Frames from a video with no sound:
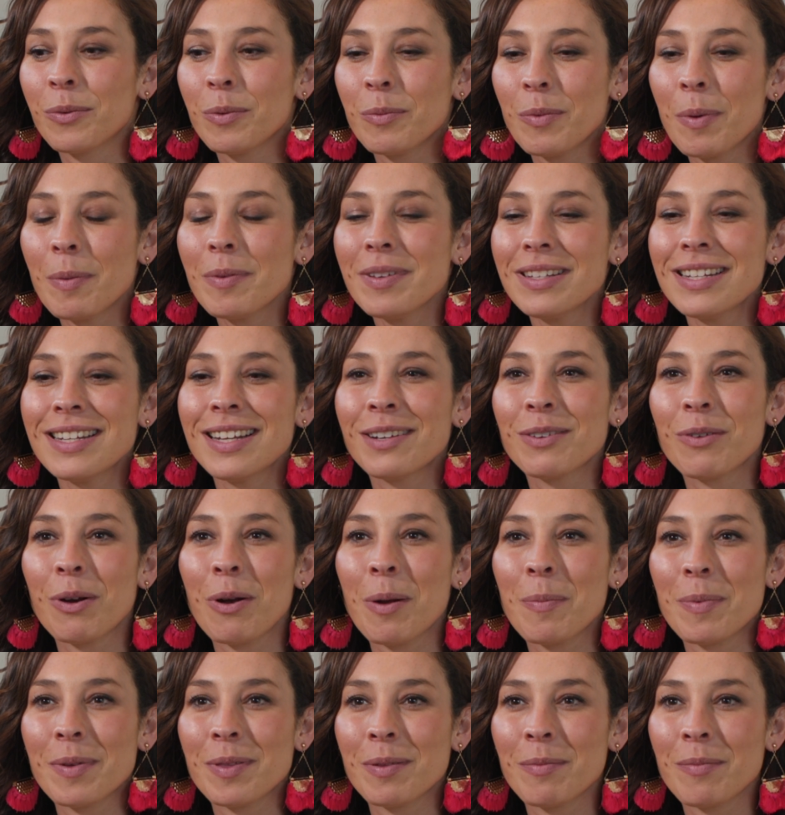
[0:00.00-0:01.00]
Oh, we really didn't
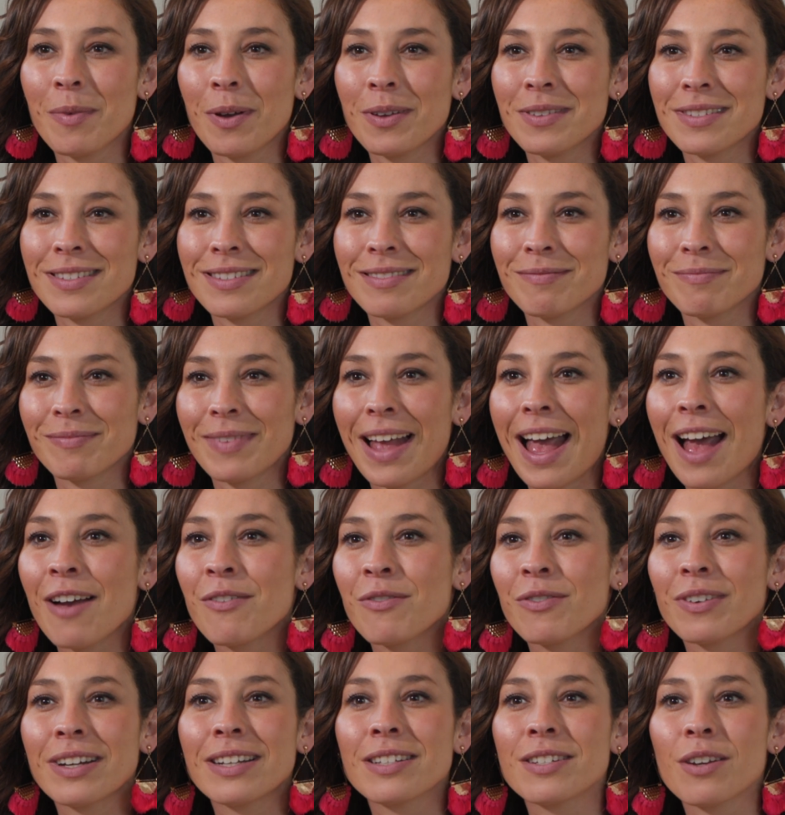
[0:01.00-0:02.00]
grow up in the most
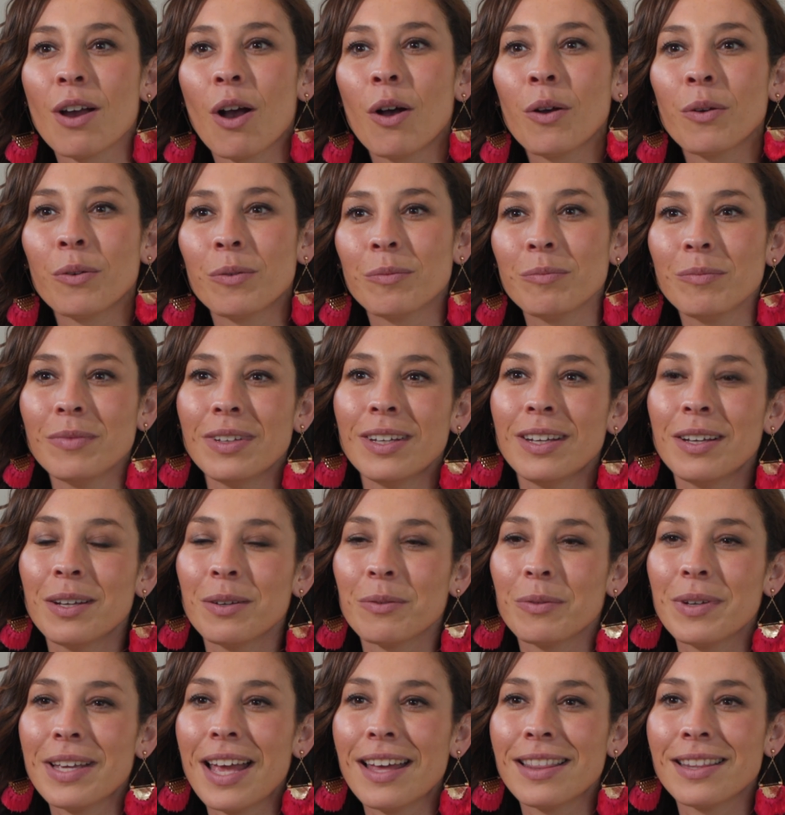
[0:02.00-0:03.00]
average home.
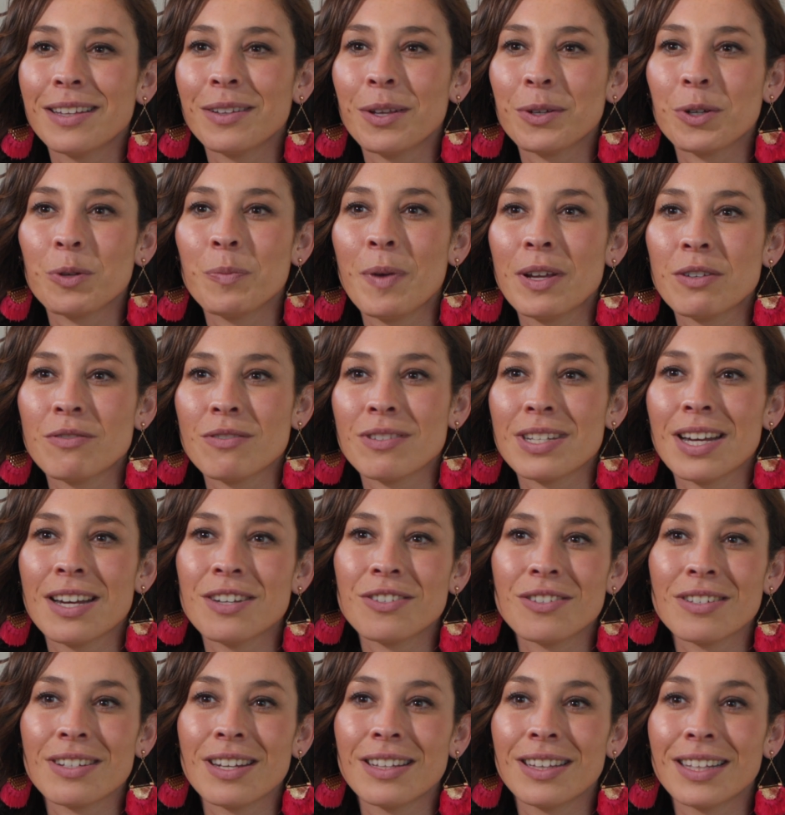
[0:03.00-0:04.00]
We had the local petrol
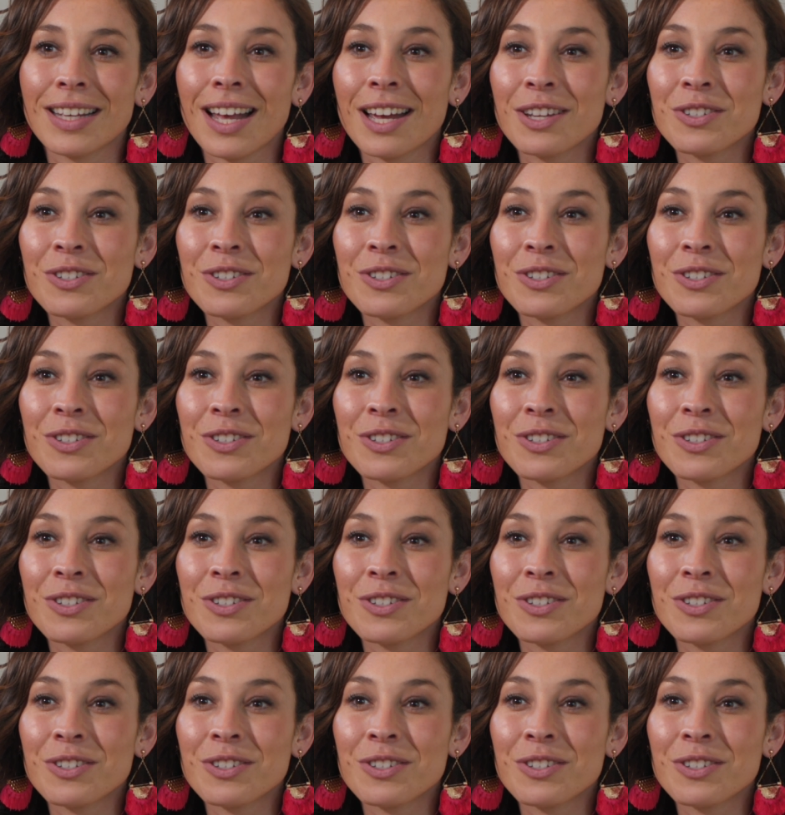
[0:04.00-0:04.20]
station in the